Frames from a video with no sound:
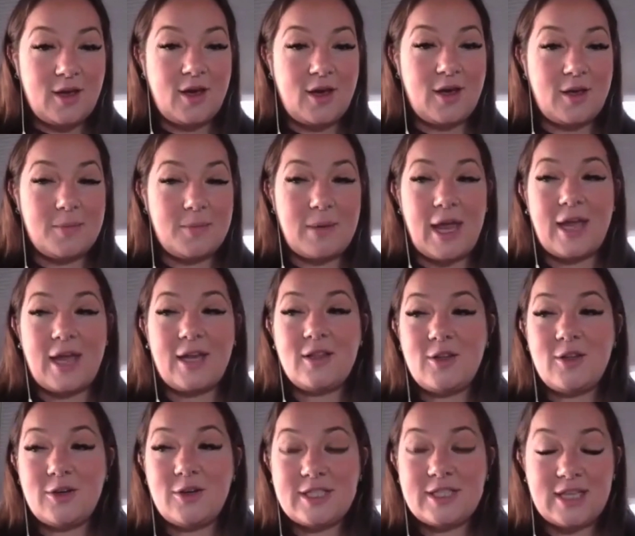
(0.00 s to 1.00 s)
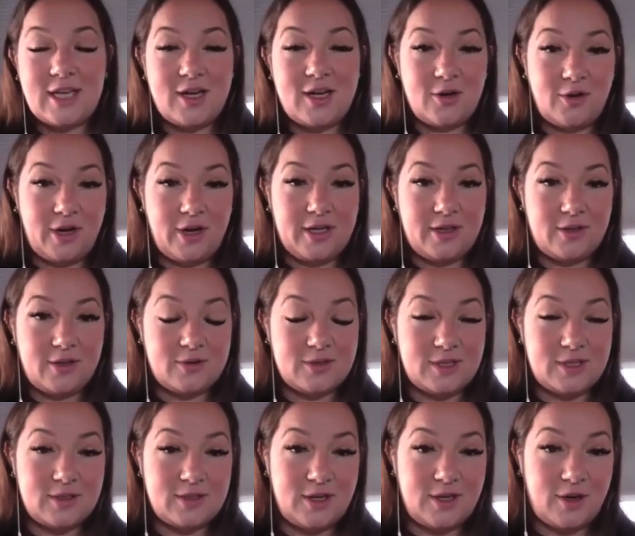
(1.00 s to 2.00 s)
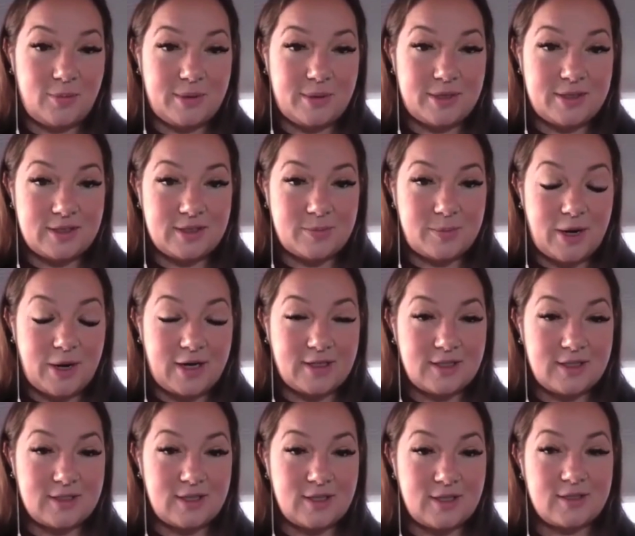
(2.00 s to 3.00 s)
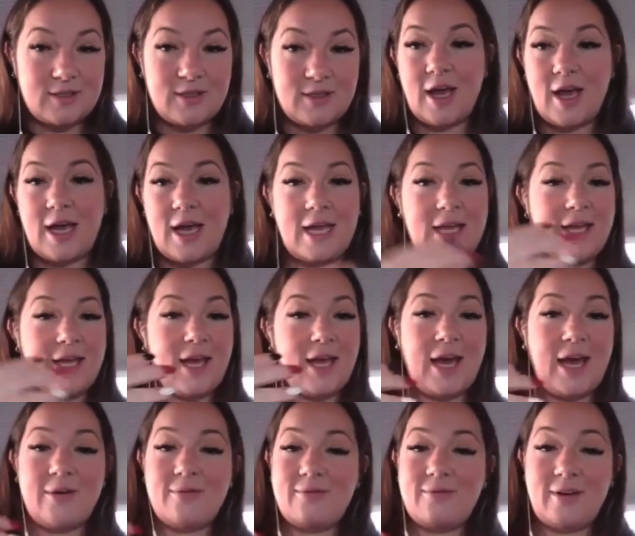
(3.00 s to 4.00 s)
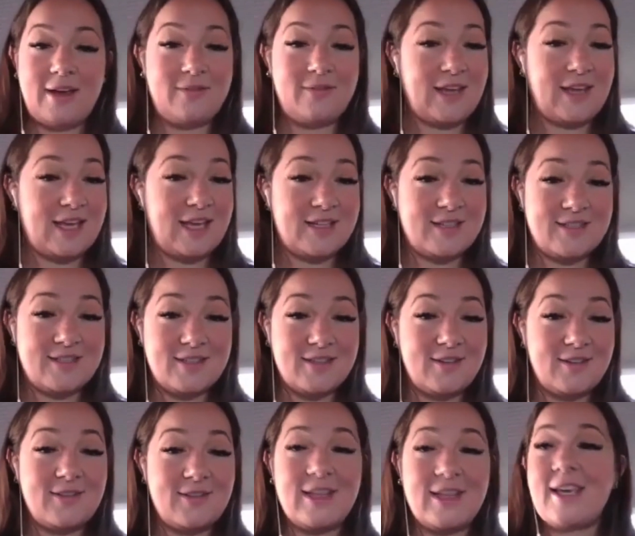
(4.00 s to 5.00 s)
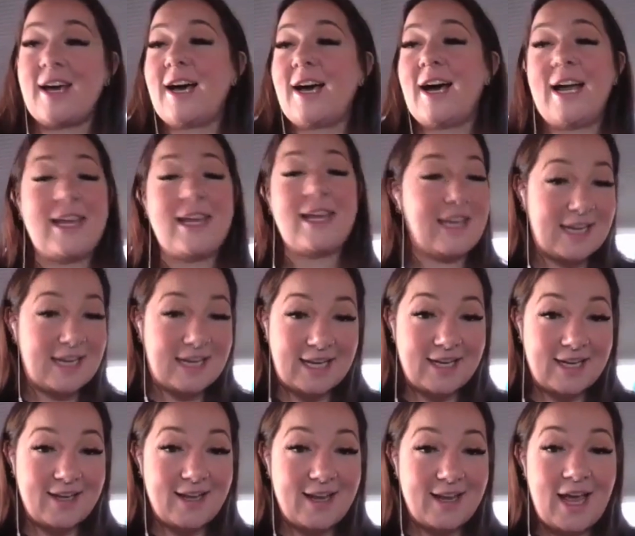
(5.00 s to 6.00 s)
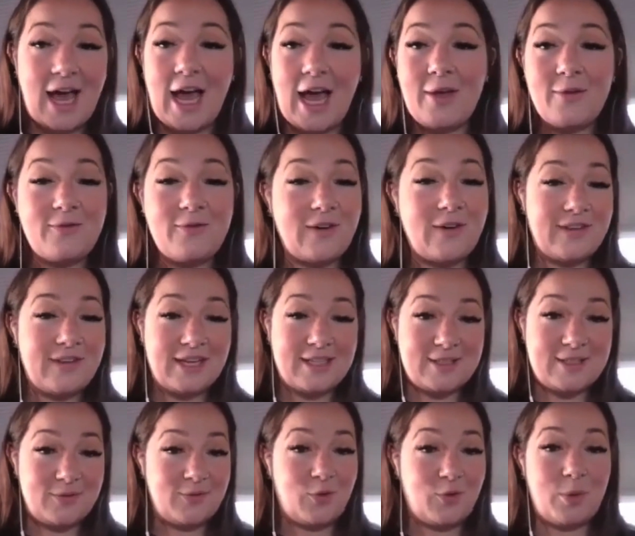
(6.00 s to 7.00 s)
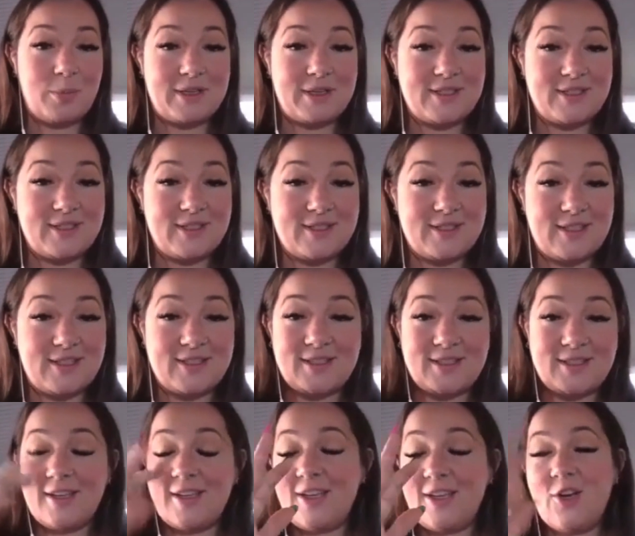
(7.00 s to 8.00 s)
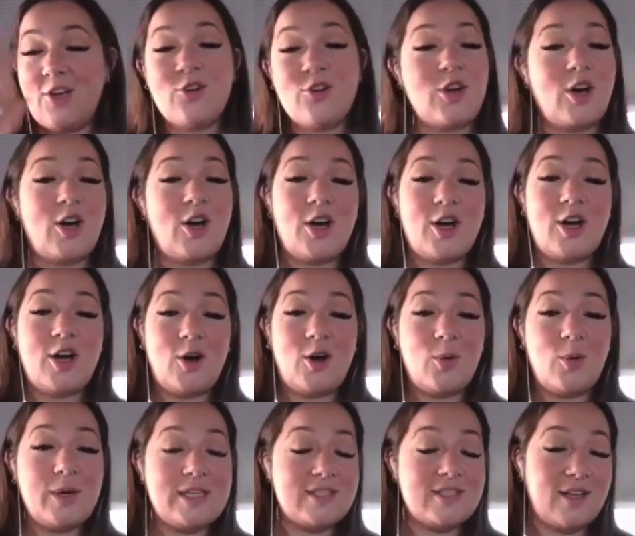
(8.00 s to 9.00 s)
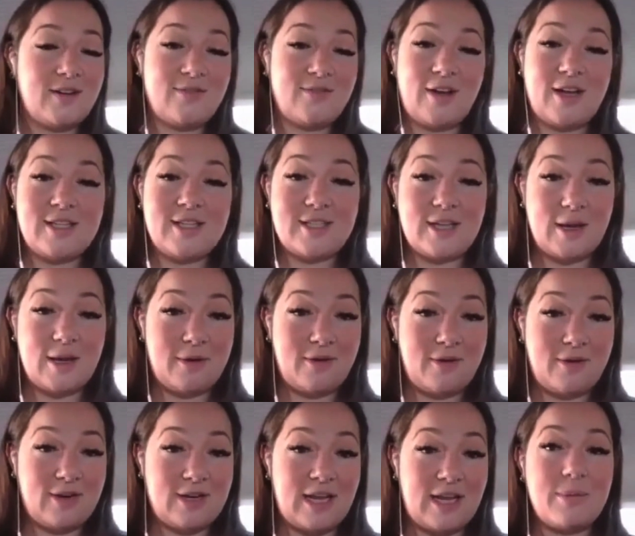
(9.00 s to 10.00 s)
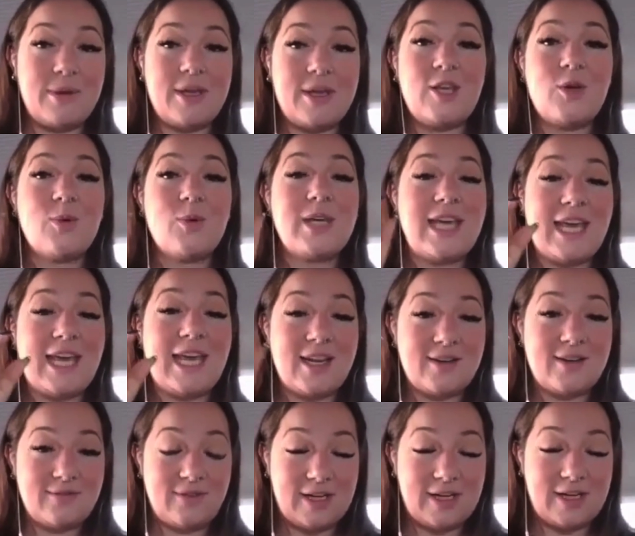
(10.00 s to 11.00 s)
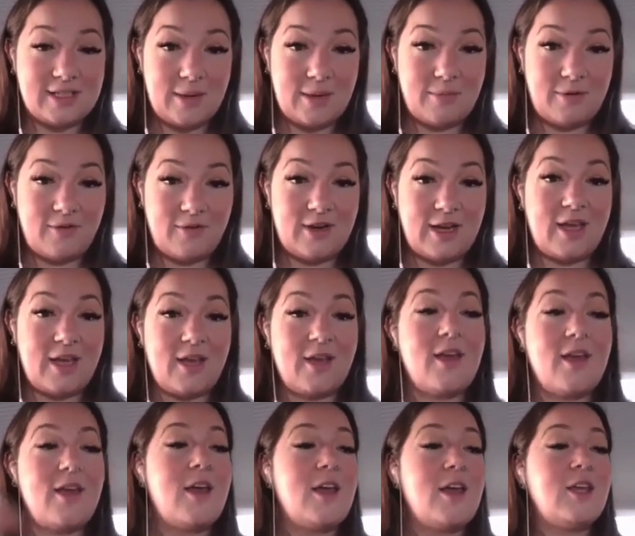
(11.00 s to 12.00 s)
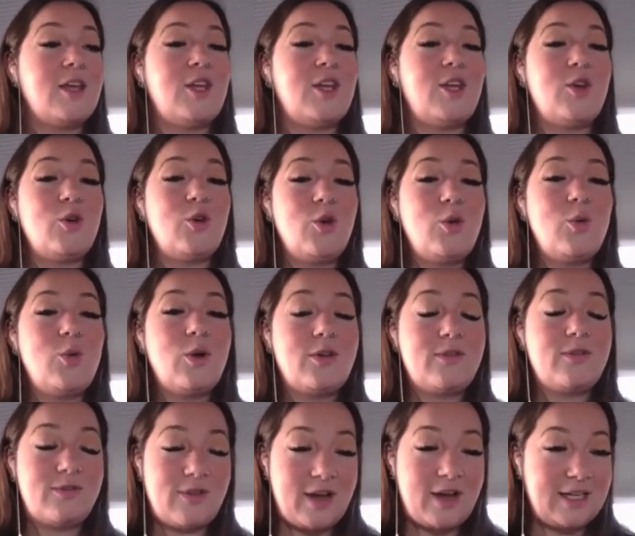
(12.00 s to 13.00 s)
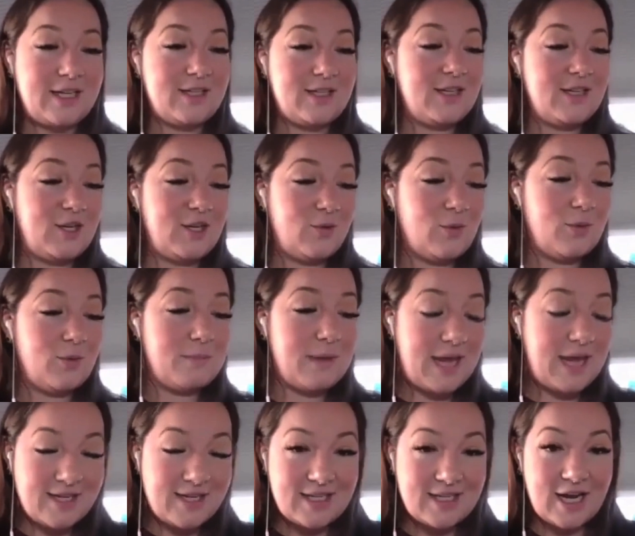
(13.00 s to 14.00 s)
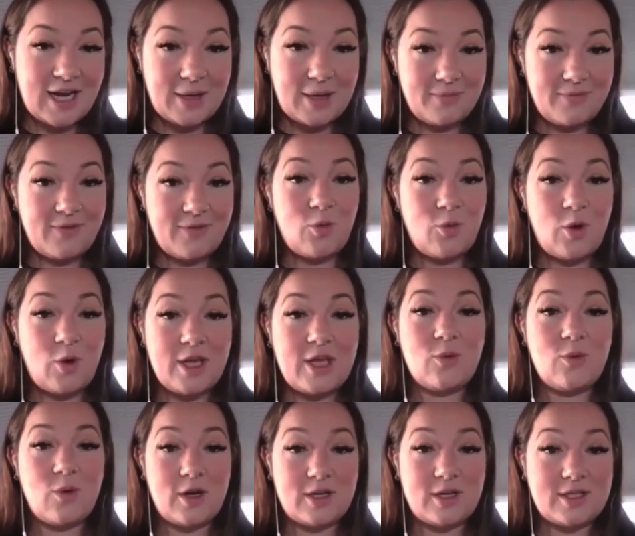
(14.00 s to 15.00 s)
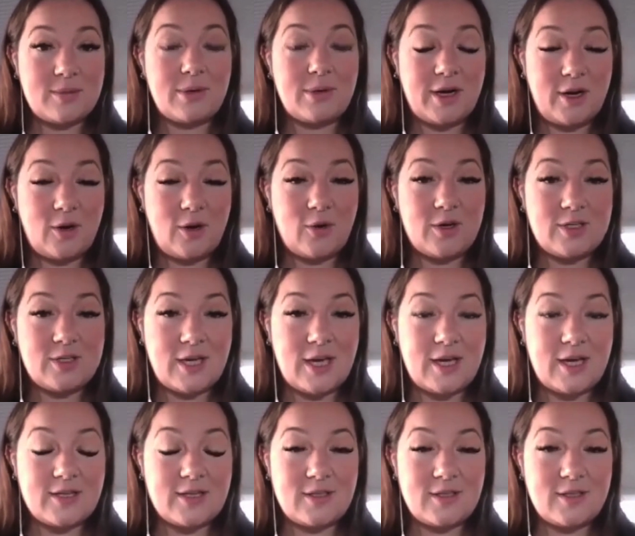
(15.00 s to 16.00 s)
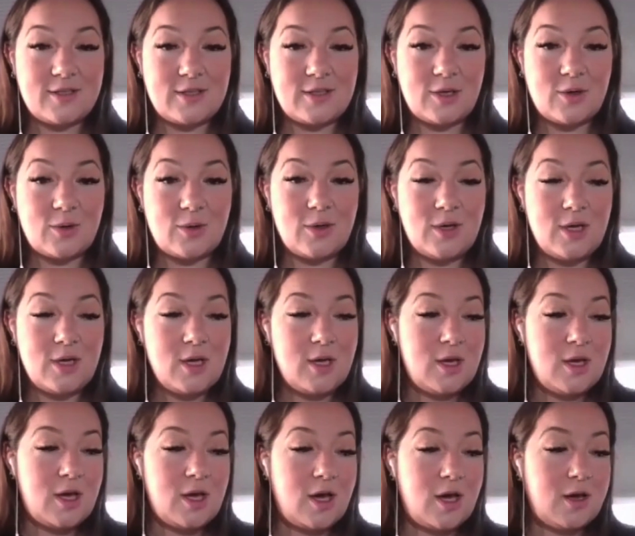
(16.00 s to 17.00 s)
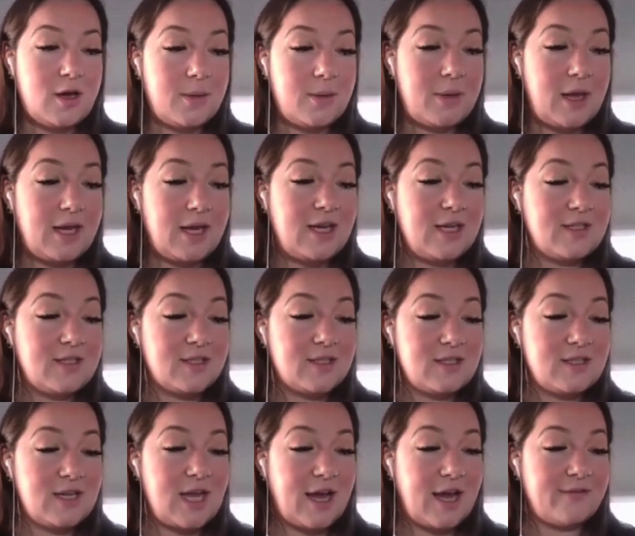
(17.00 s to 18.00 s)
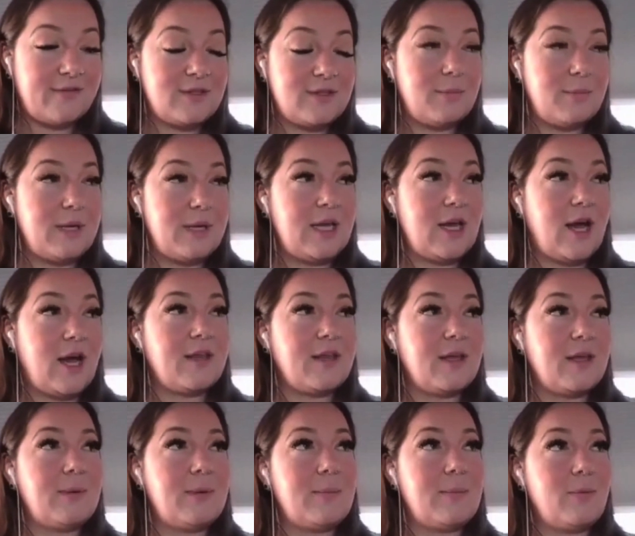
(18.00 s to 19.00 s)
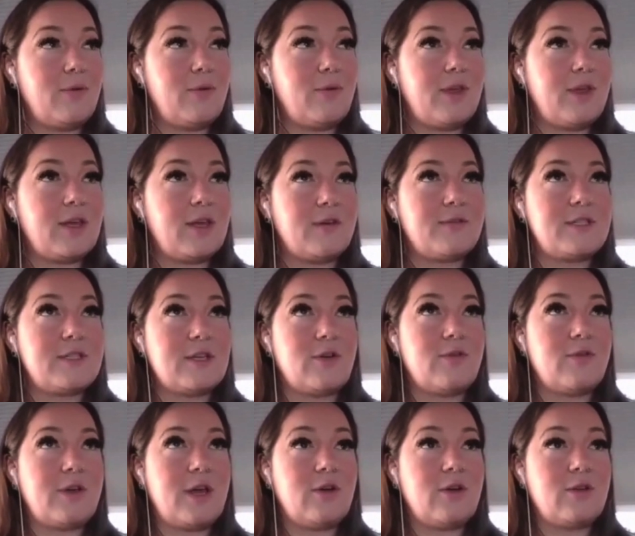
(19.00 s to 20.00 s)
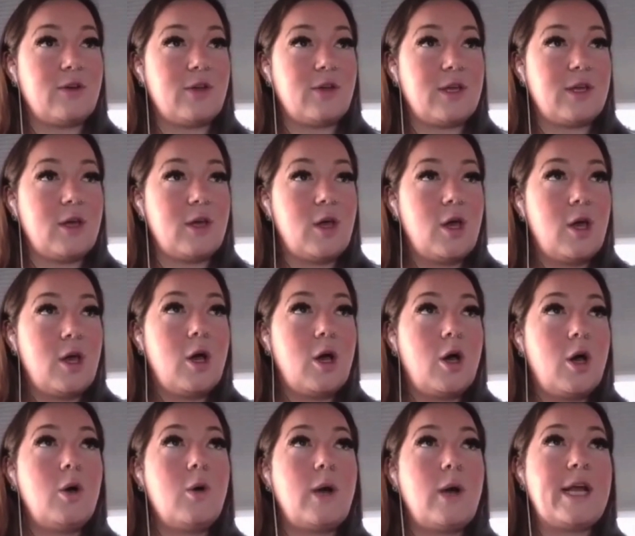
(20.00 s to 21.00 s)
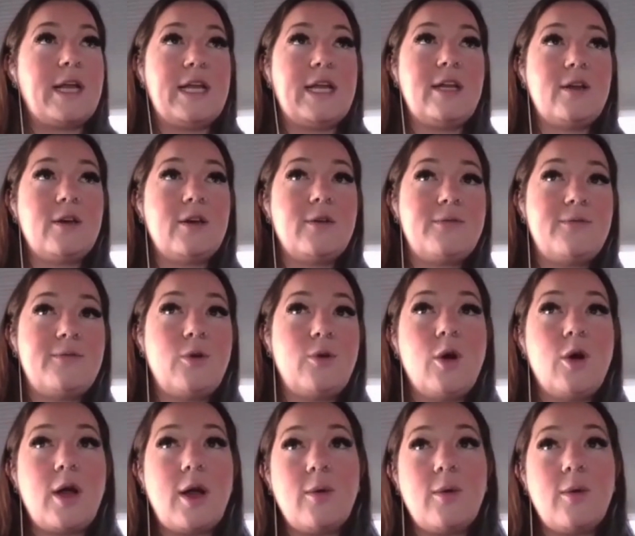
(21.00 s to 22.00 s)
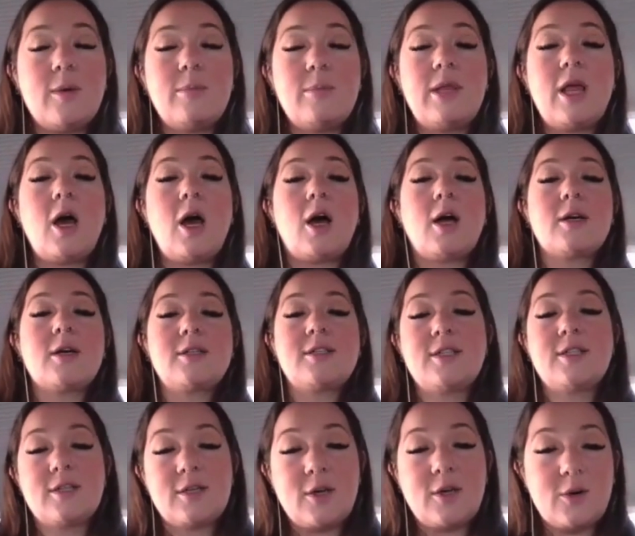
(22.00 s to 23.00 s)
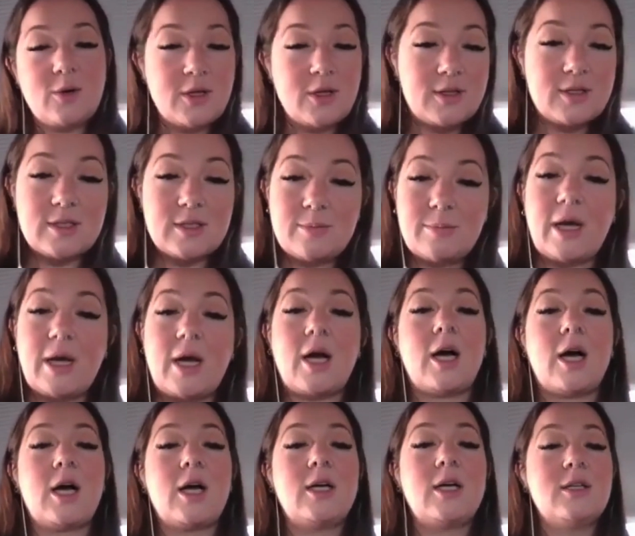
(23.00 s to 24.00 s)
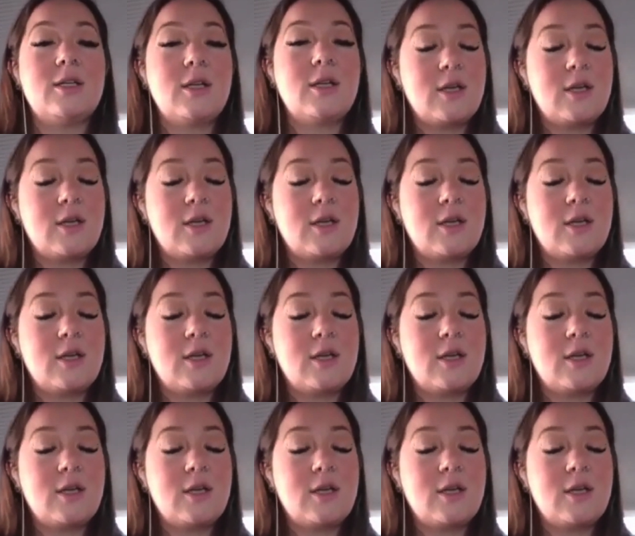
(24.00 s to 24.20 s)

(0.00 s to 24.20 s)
And learn to integrate those into your business practices. I have 5 kids. Like I get it. I have 5 kids and 4 businesses. You're not always going to find time every day, but you can find time every day. You will make time for what you want to prioritize. So and it doesn't have to be, I think people think of self-care and they're like, oh, I need a 4 hour block to go to the spa.